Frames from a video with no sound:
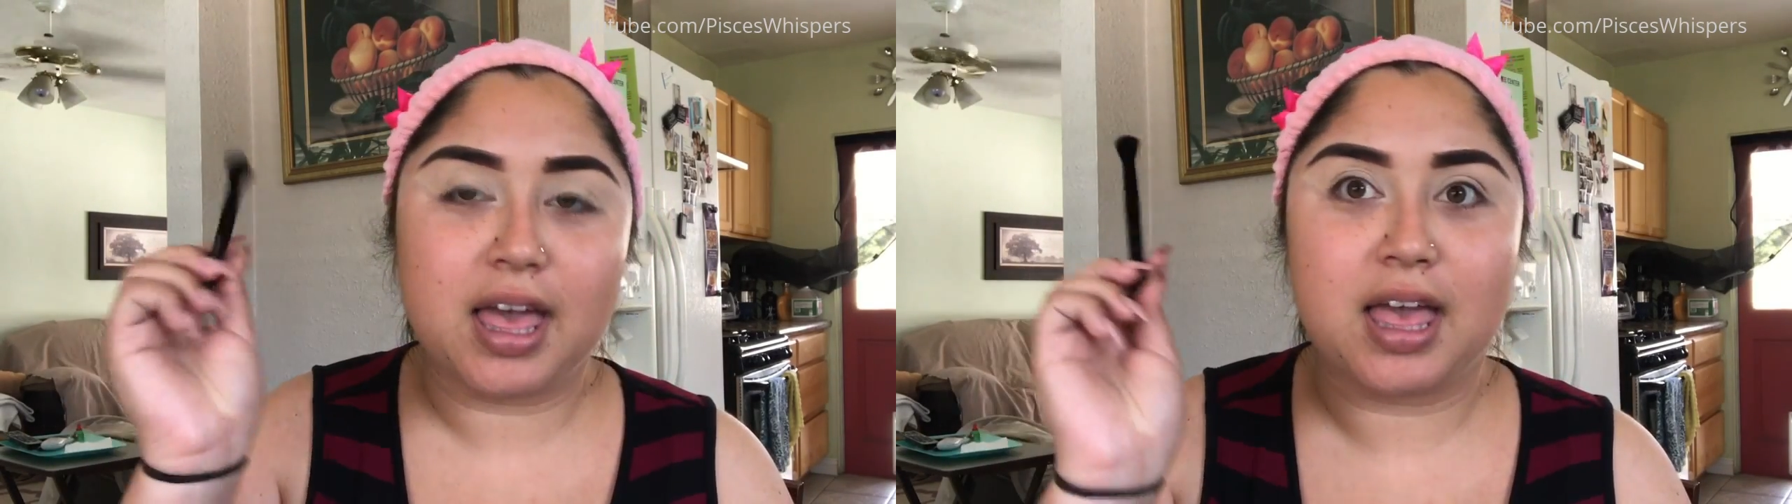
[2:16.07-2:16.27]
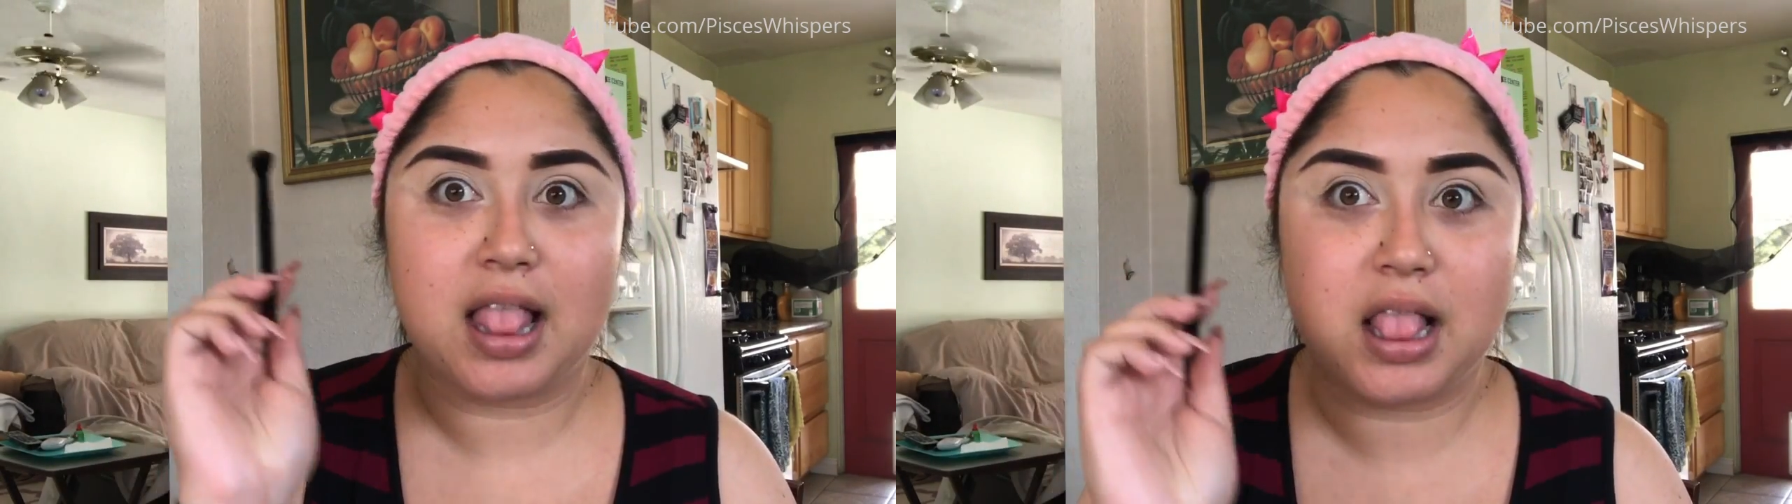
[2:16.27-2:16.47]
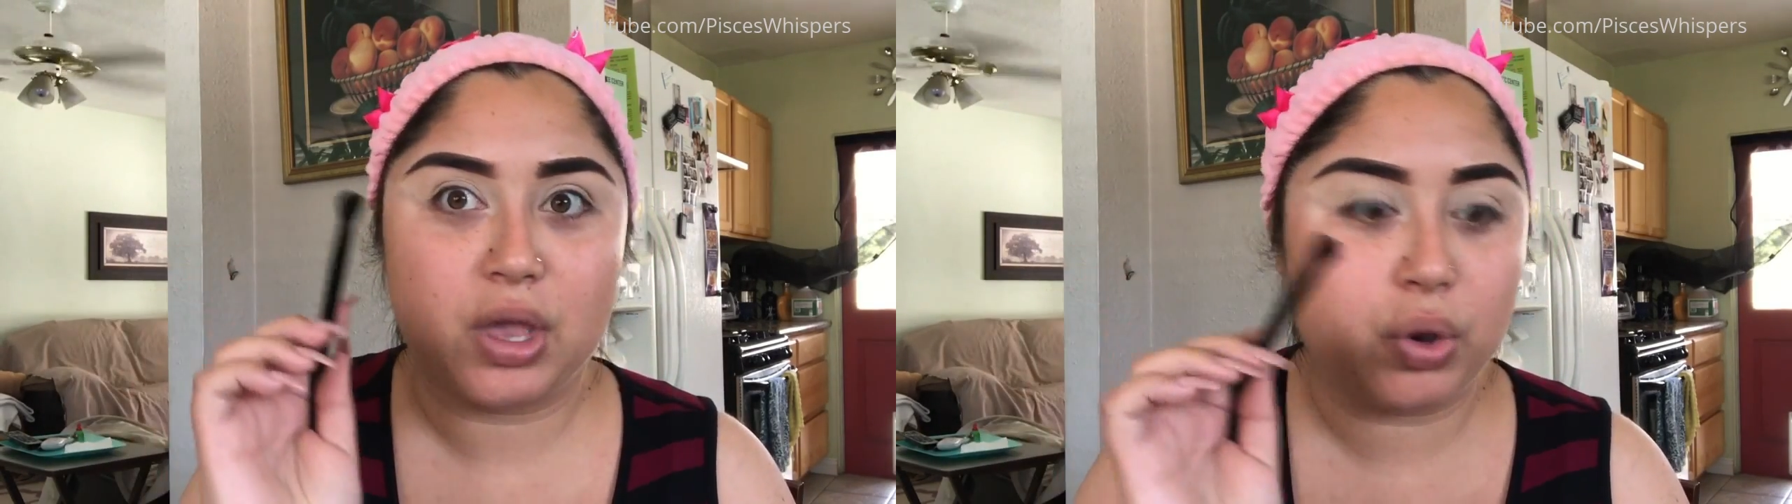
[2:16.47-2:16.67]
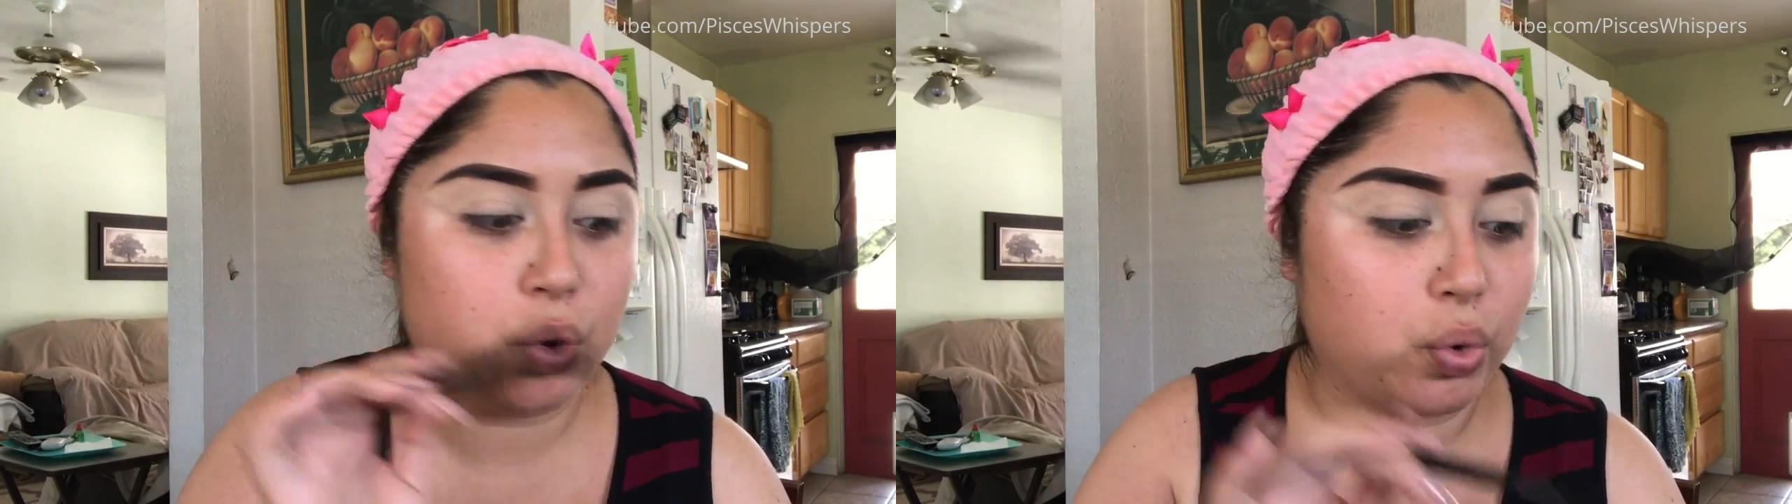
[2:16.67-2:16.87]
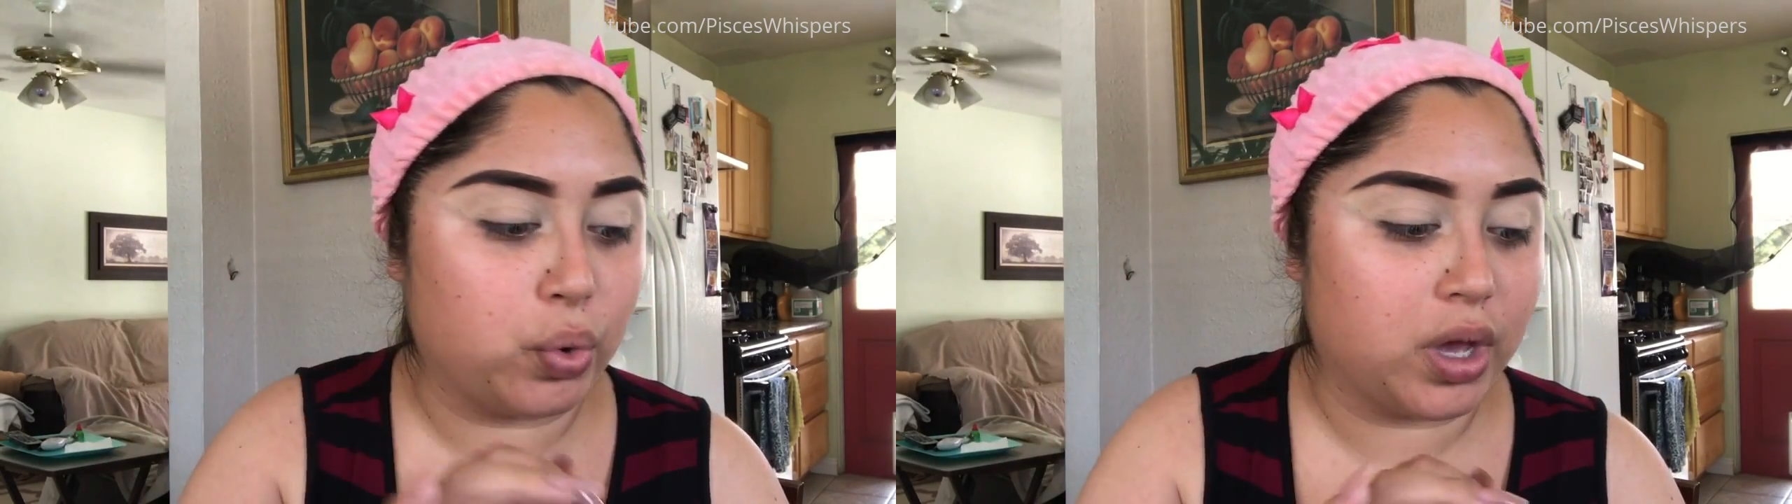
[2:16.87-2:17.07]
my MAC
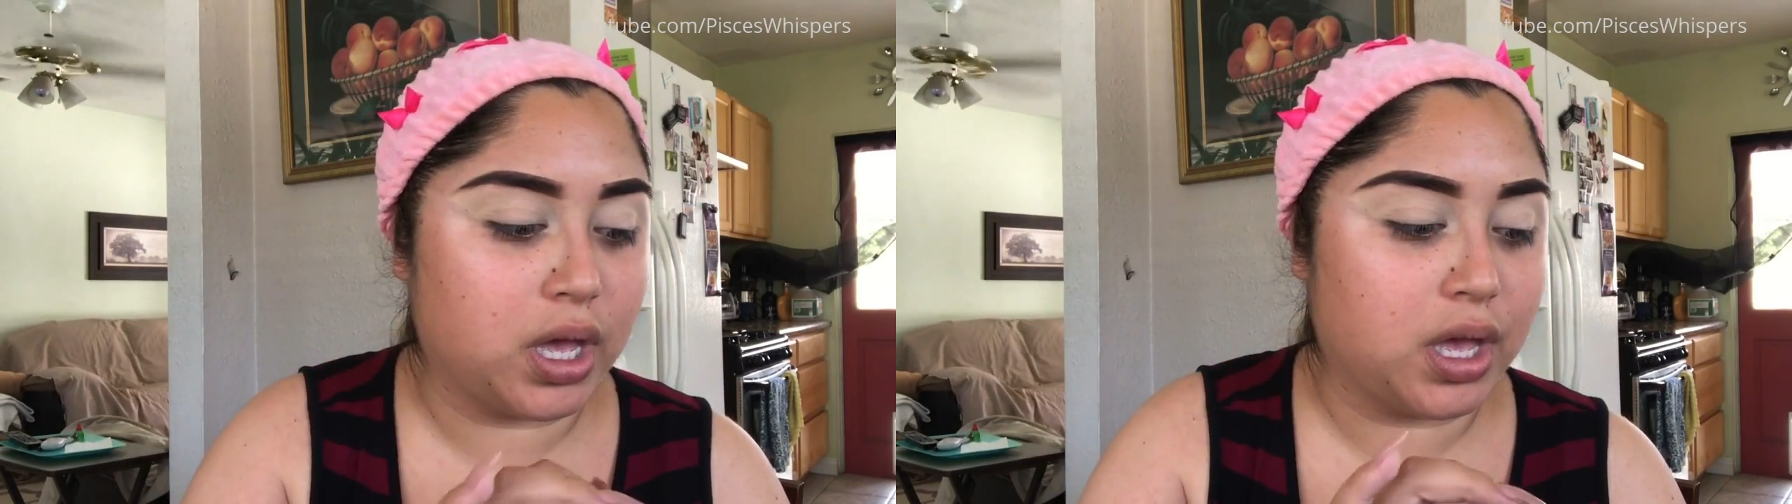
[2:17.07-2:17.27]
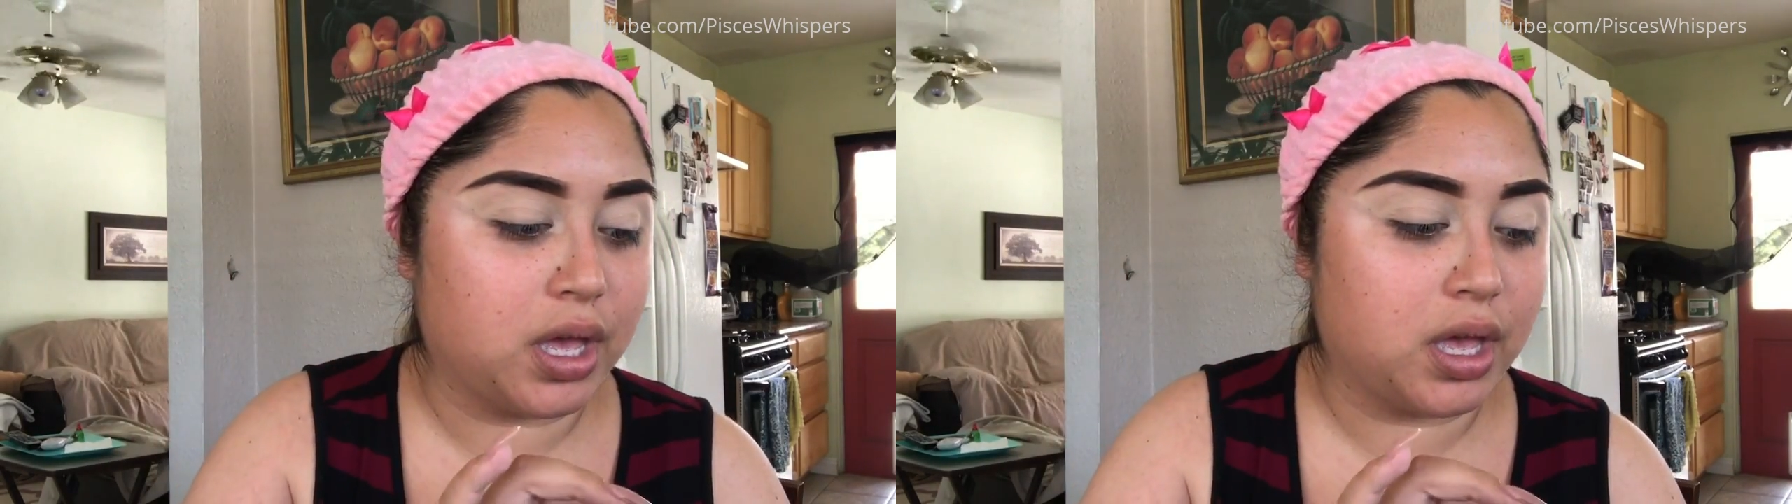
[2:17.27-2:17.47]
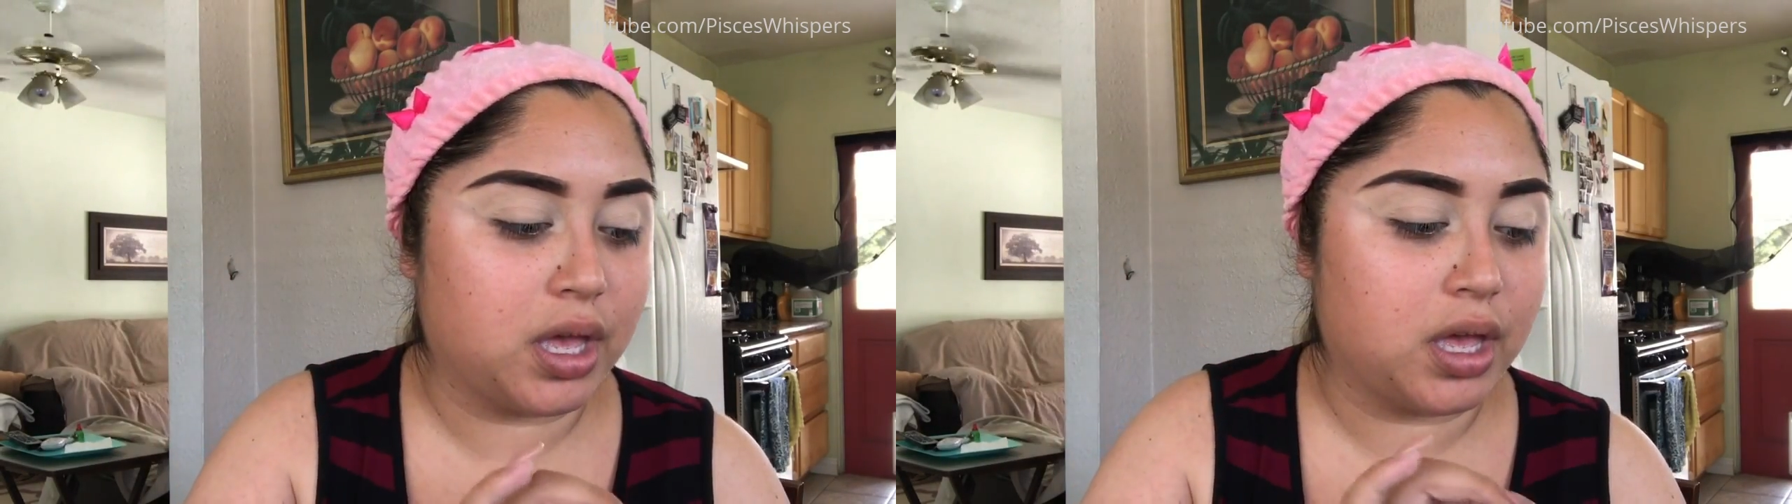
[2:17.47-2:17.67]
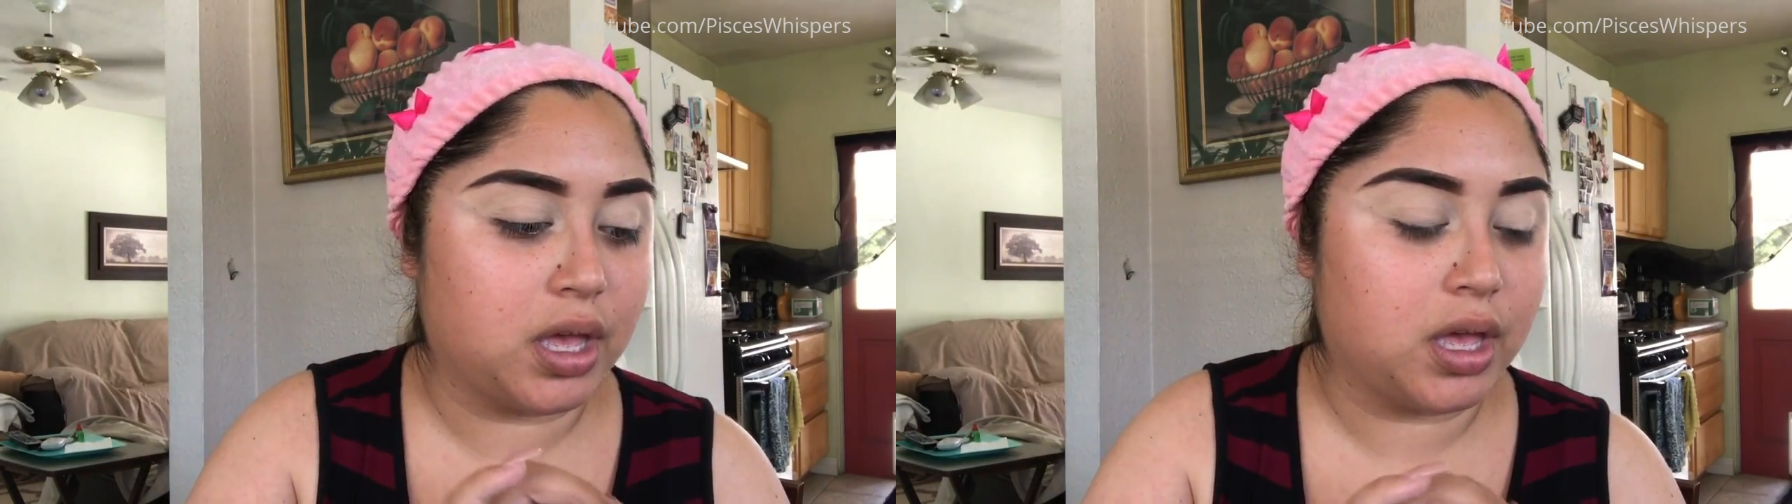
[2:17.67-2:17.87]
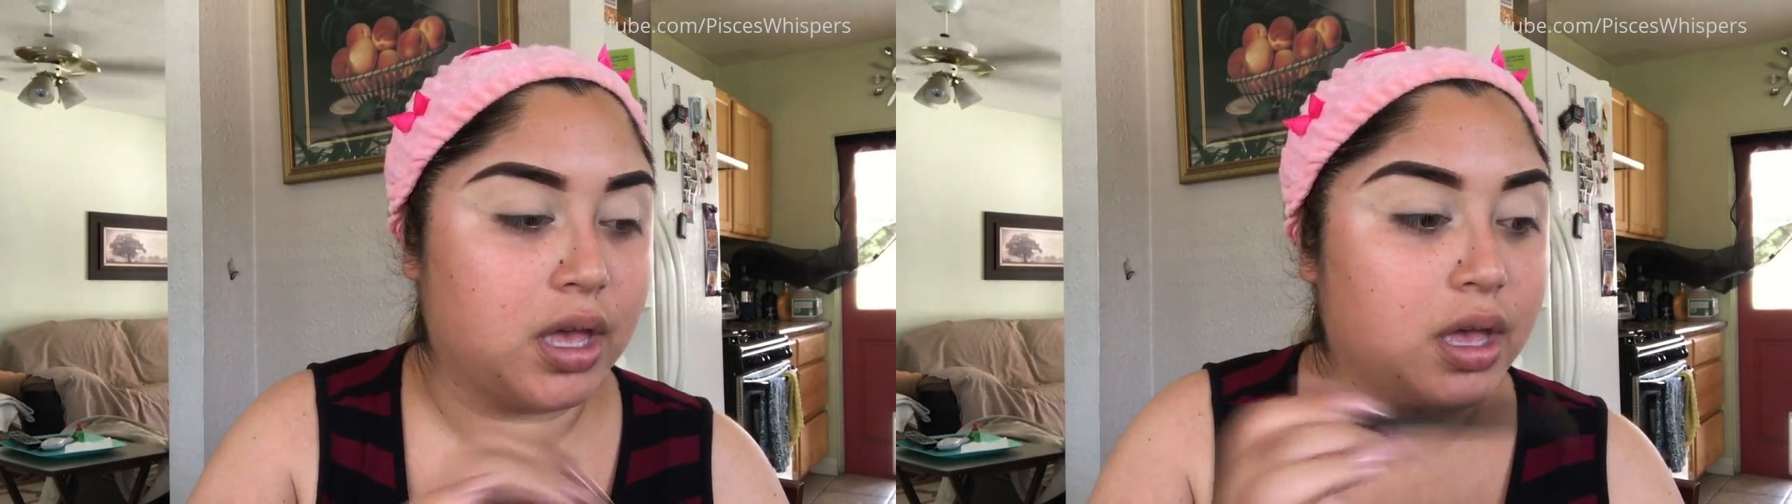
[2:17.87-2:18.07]
paint pot on my
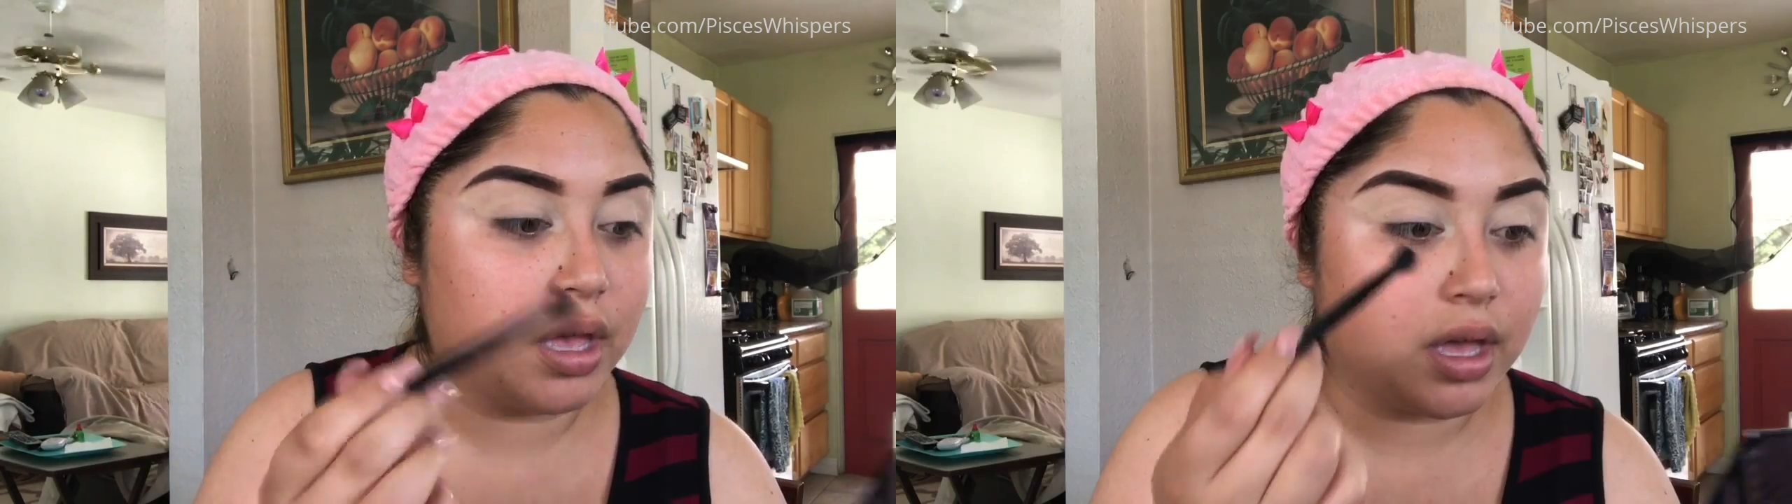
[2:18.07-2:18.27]
eyes.